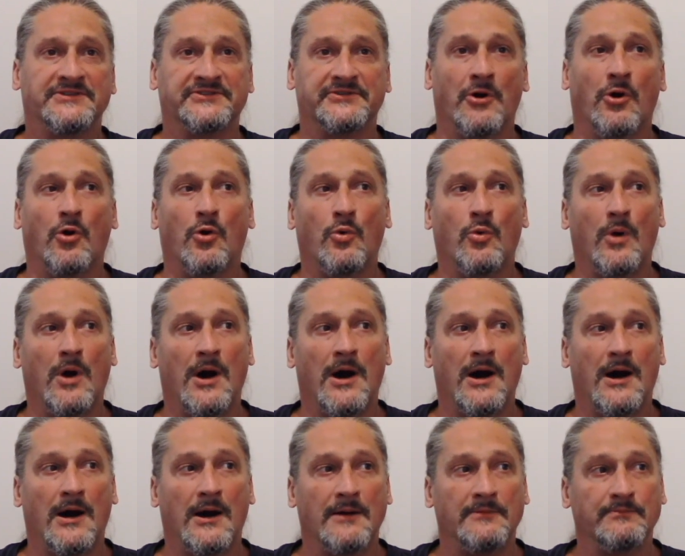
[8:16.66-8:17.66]
So
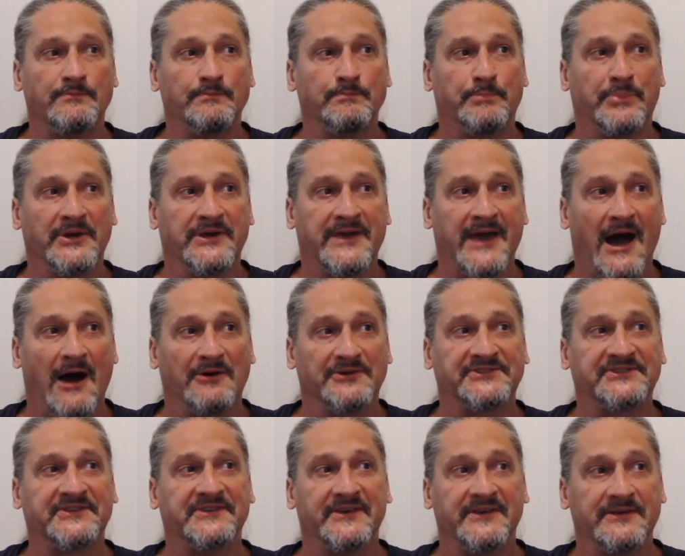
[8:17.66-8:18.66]
uh,
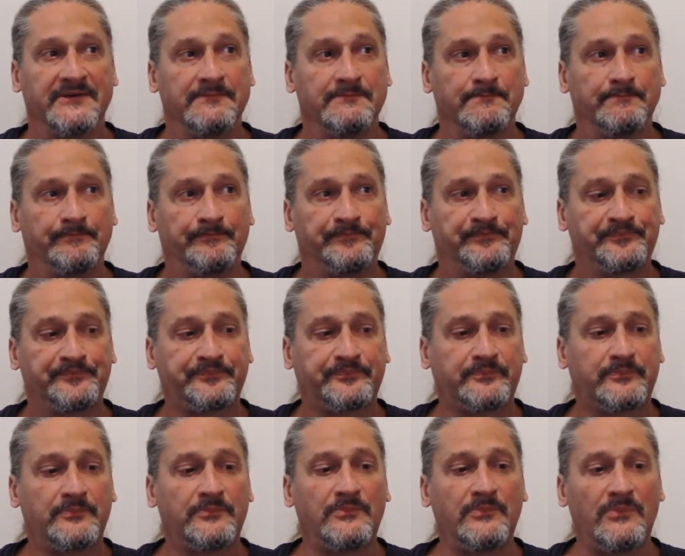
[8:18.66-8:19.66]
Bukowski
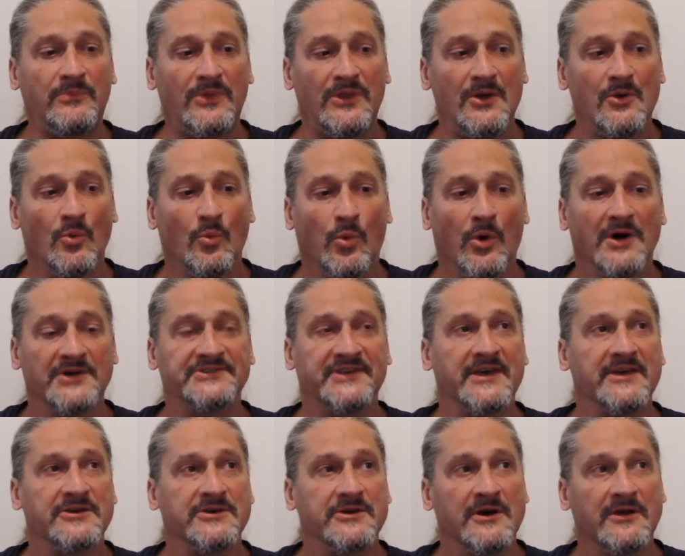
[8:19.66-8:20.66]

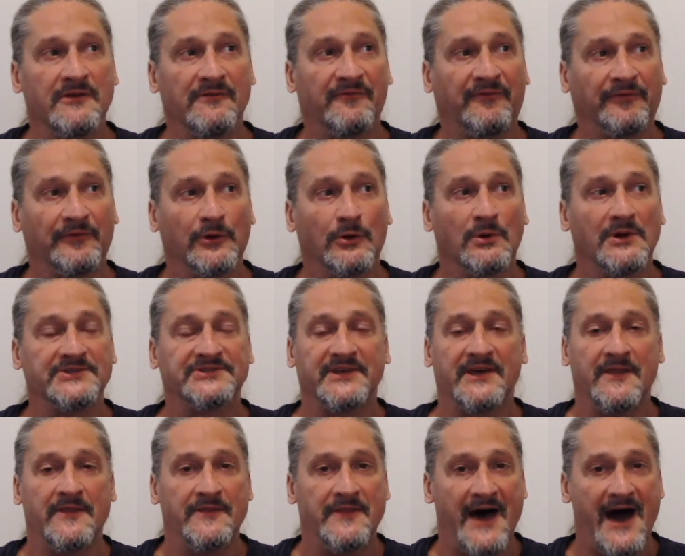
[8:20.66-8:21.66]
was a good
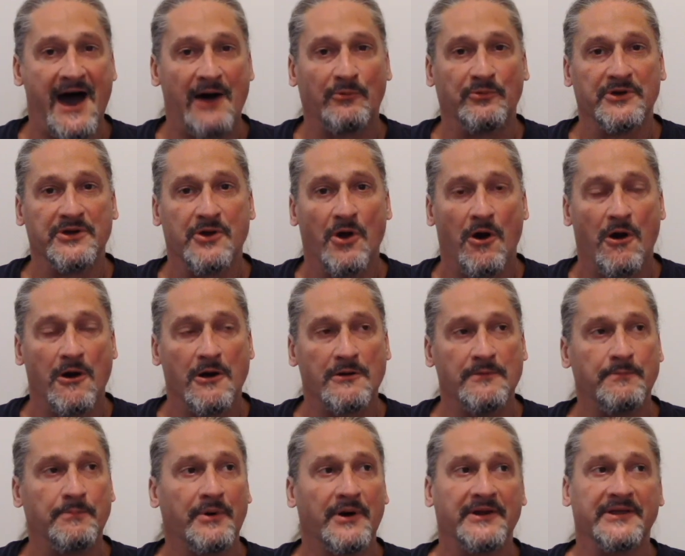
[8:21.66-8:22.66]
influence in that
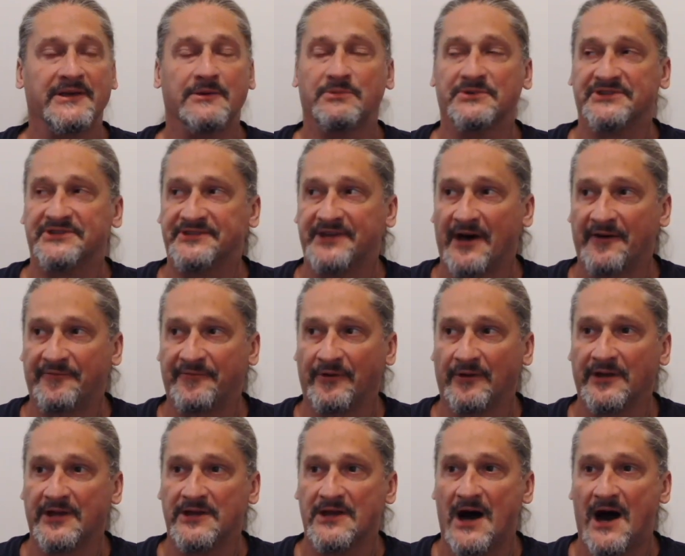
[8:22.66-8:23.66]
regard, but he was
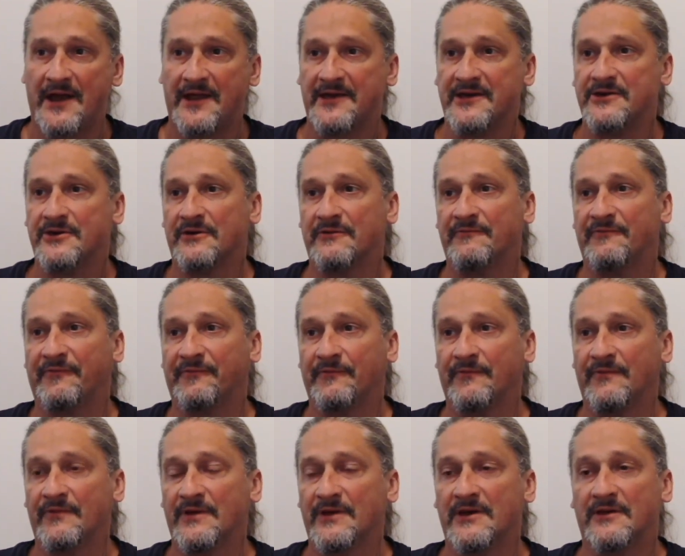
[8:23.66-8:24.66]
definitely not a good
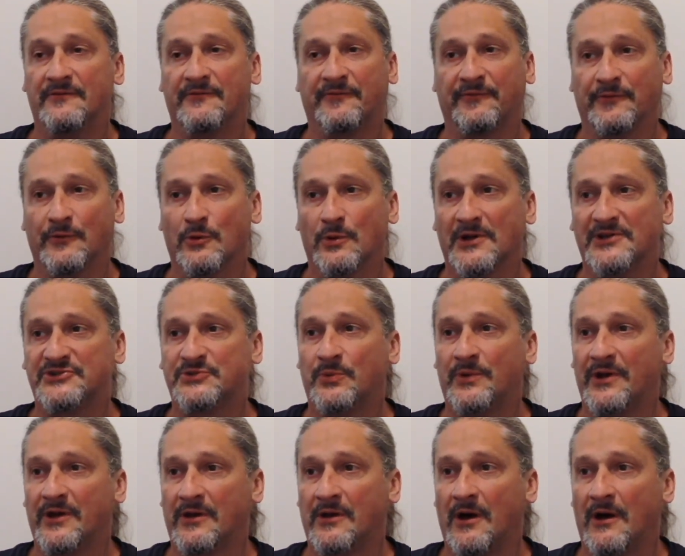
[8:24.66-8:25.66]

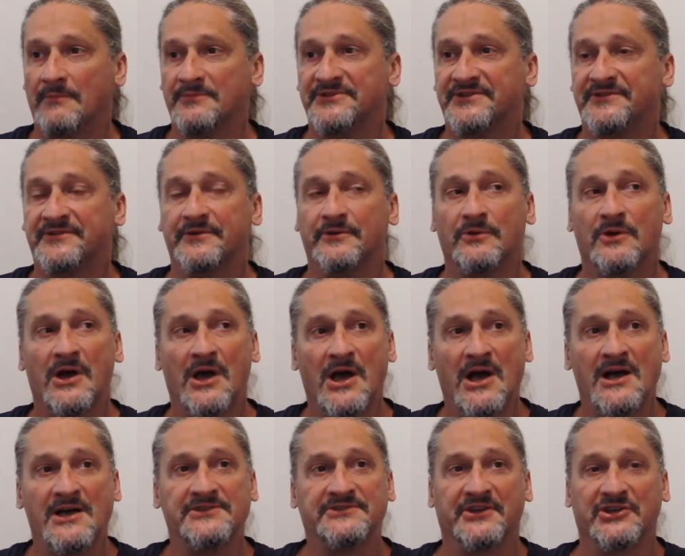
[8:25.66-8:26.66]
influence when it comes to
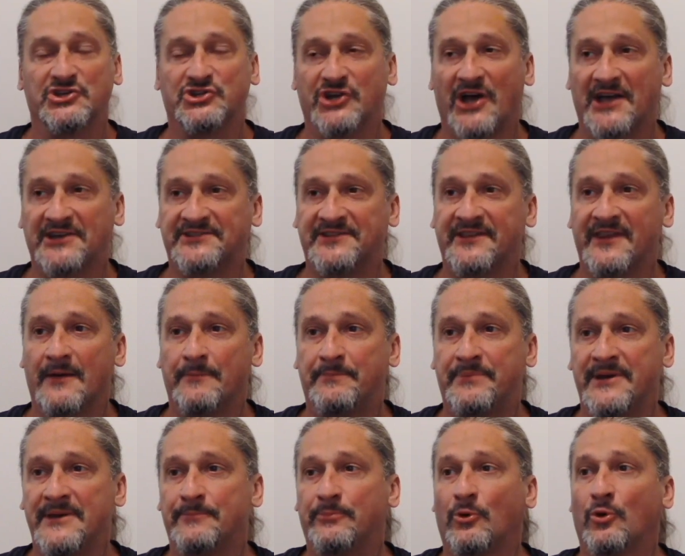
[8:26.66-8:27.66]
suggesting
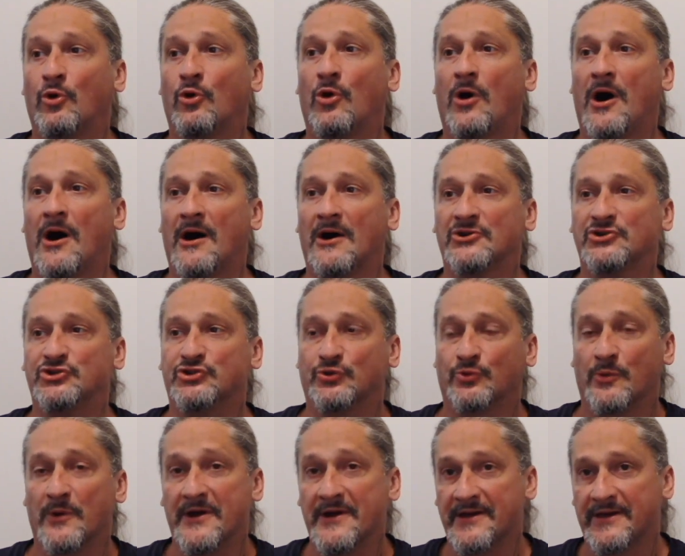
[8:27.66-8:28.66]
that people uh,
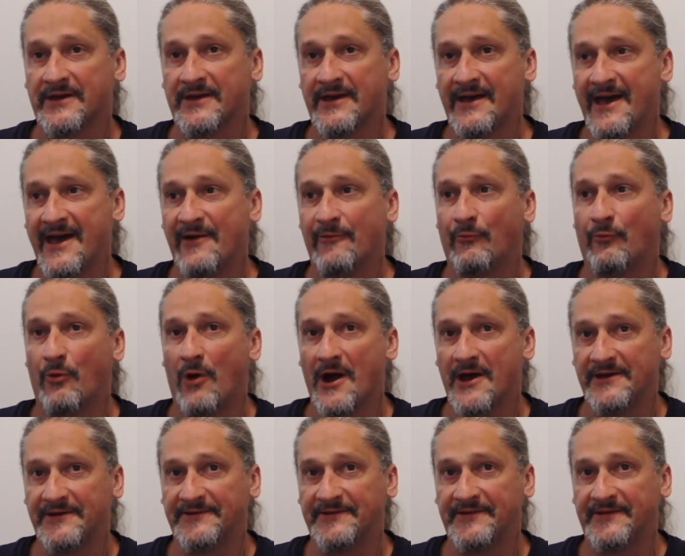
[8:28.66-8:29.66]
drink and
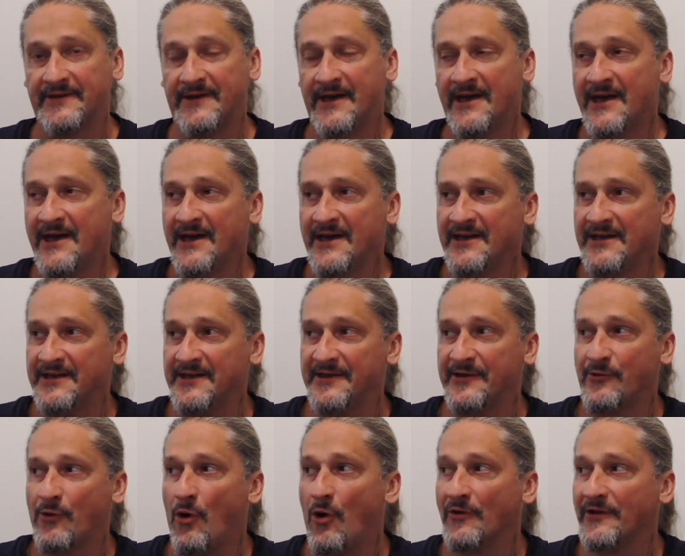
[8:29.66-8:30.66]
write.
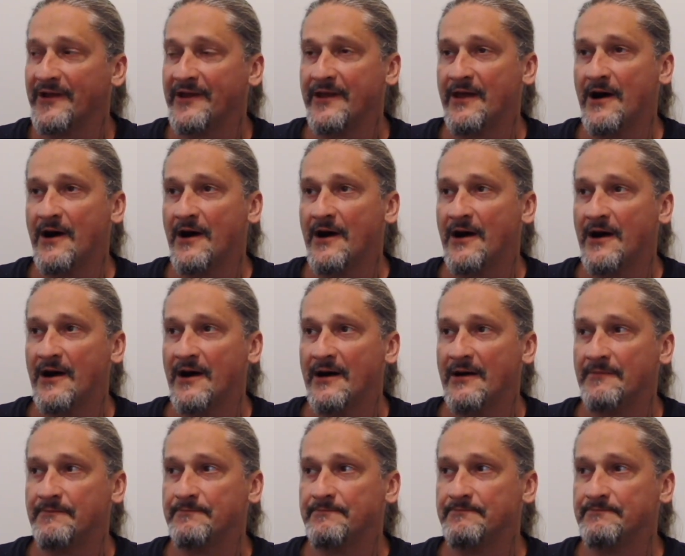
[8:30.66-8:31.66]
He called it
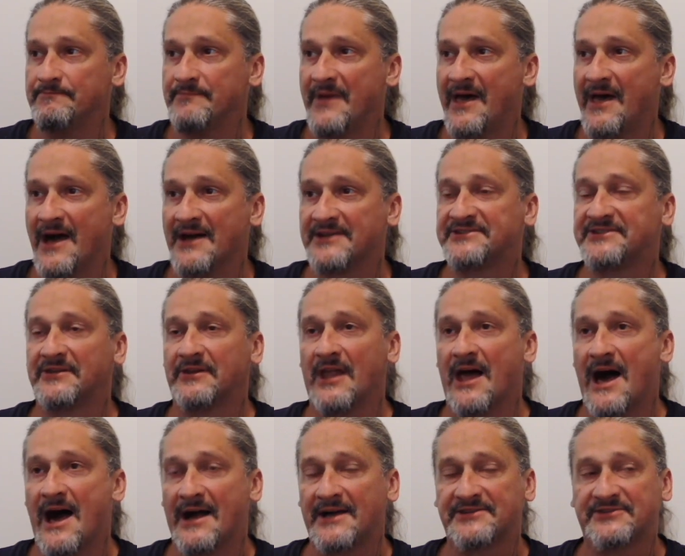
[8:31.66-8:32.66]
uh,
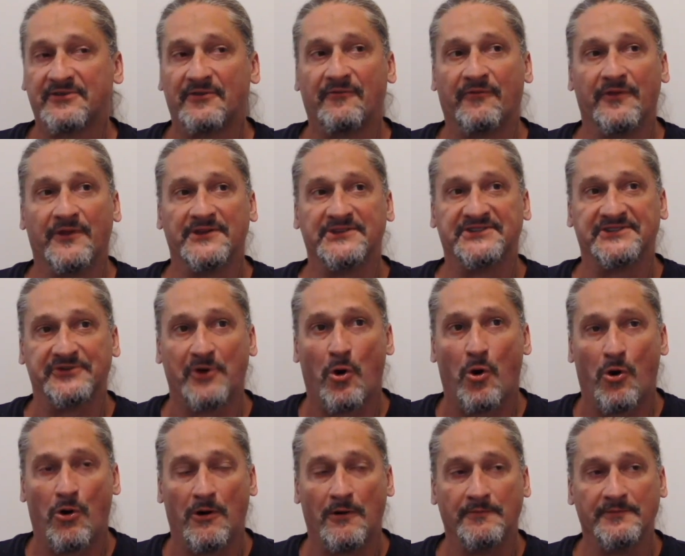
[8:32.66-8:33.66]
Ex-Lax for the
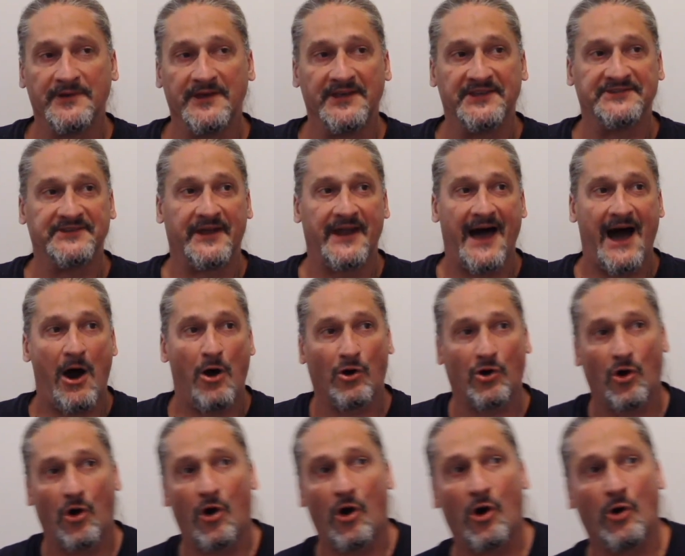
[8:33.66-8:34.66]
soul. He said
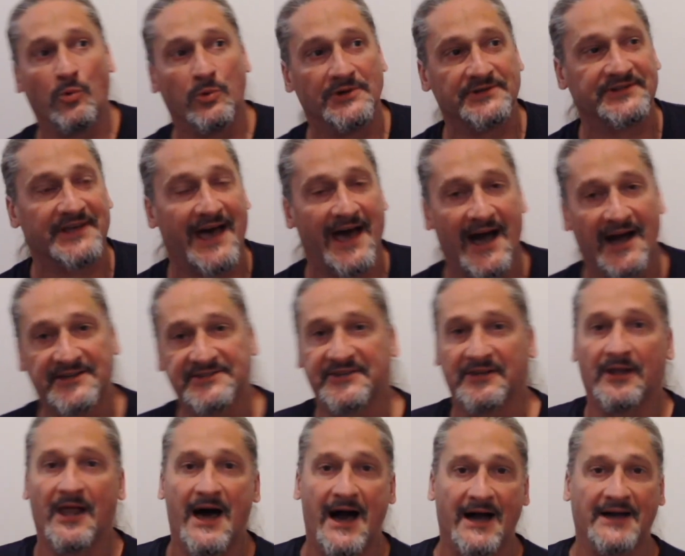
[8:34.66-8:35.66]
alcohol was
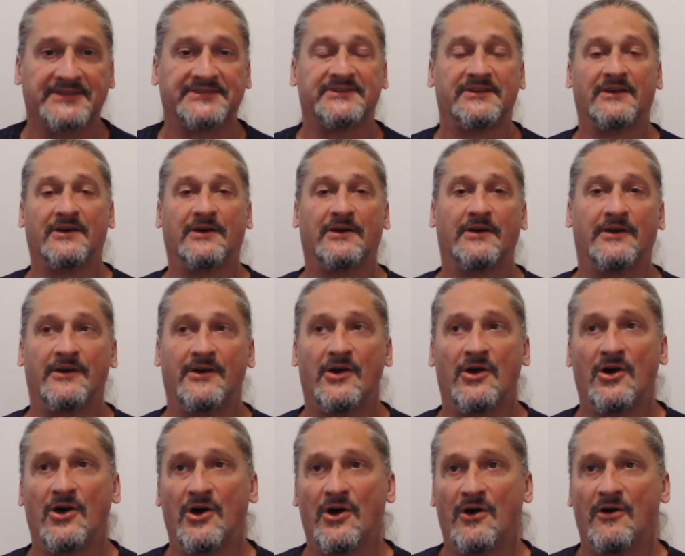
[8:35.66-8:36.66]
Ex-Lax
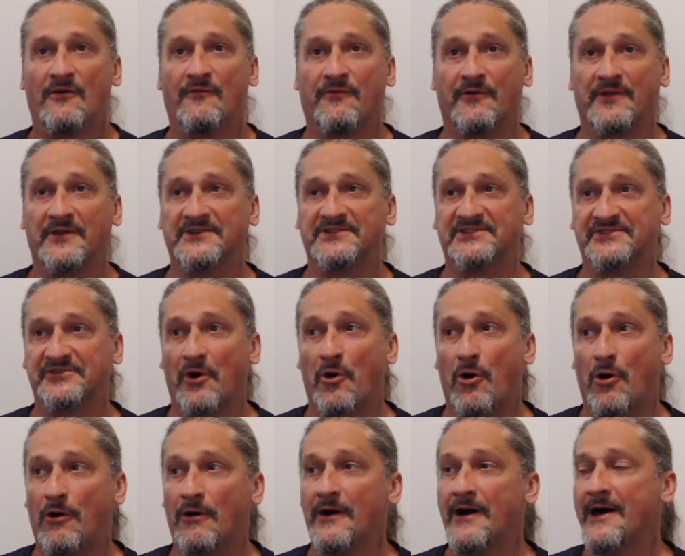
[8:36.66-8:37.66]
for the
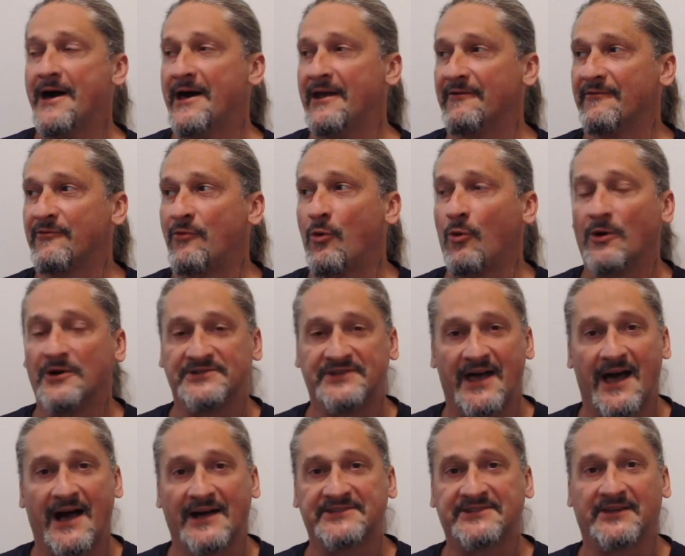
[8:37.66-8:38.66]
soul. And of
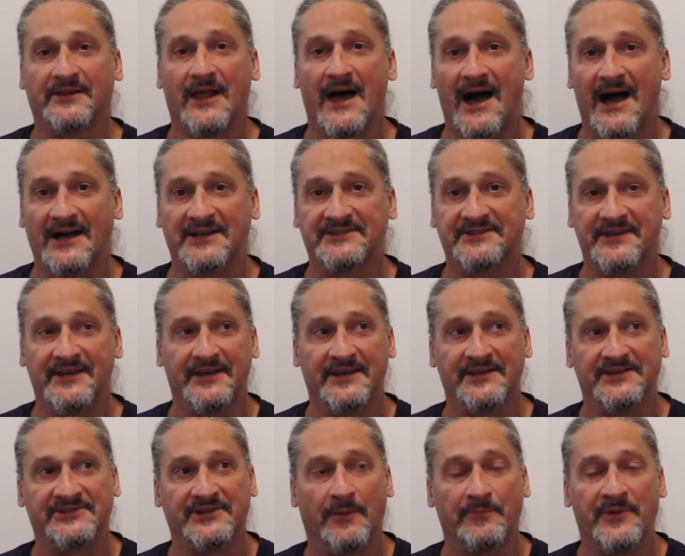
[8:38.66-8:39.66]
course, Ex-Lax
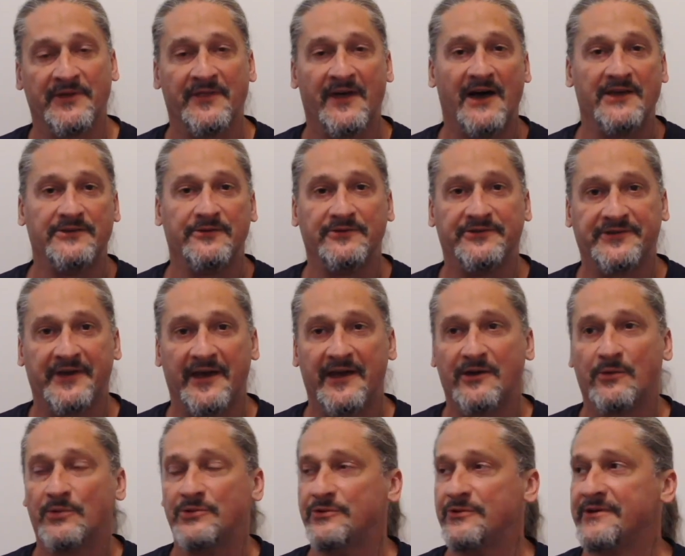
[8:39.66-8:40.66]
is something that you
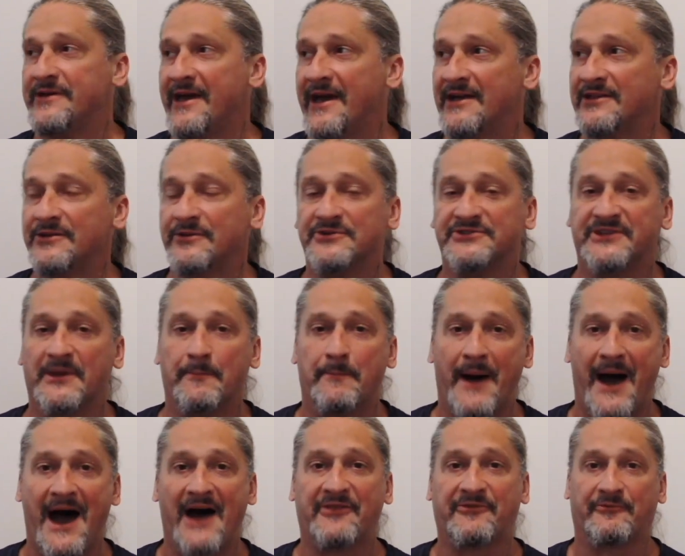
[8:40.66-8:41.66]
take when you can't use the
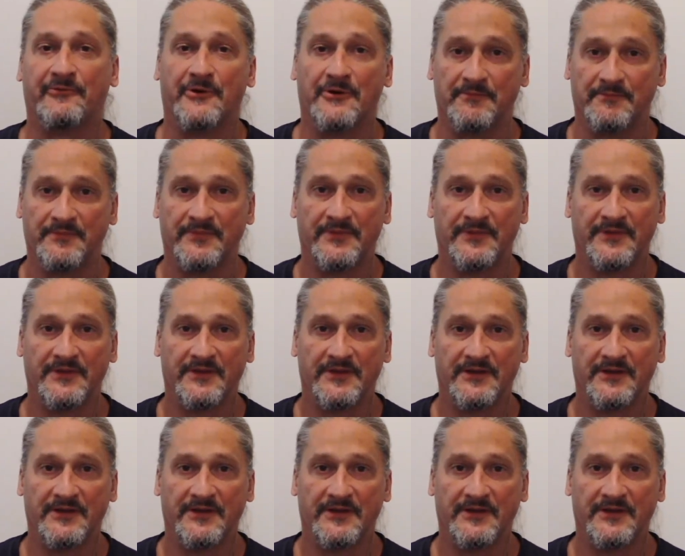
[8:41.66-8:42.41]
bathroom.